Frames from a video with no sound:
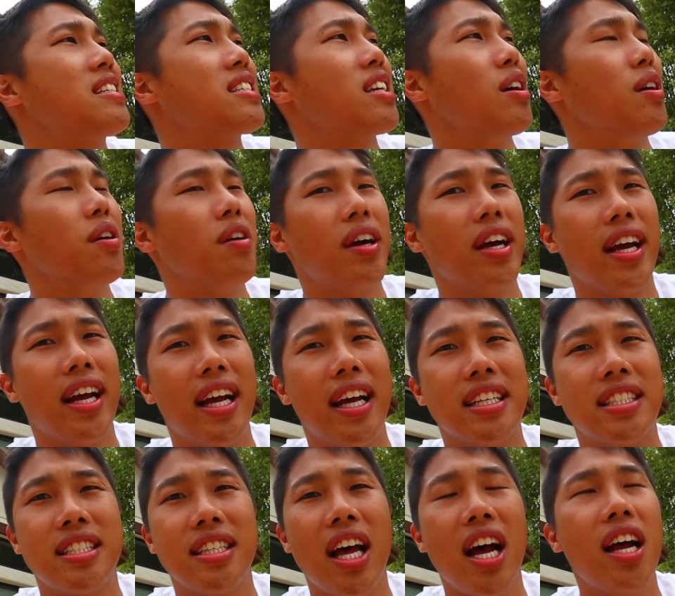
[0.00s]
So
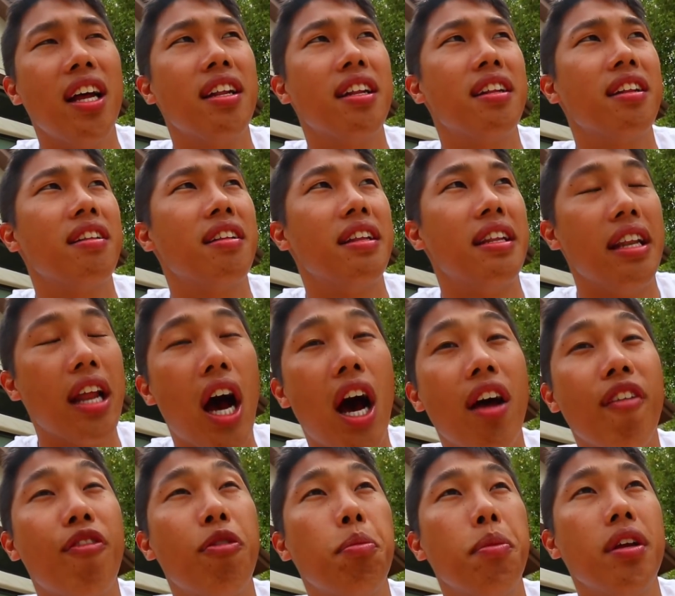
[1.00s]
it's not
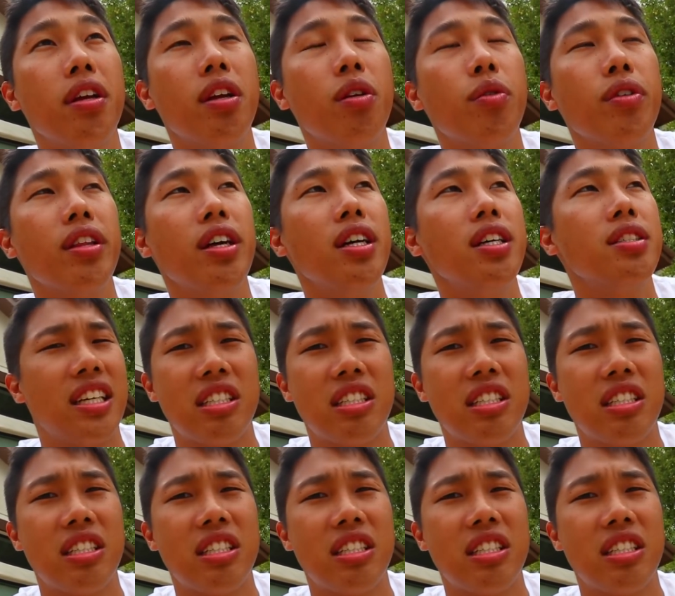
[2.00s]
not familiar with us.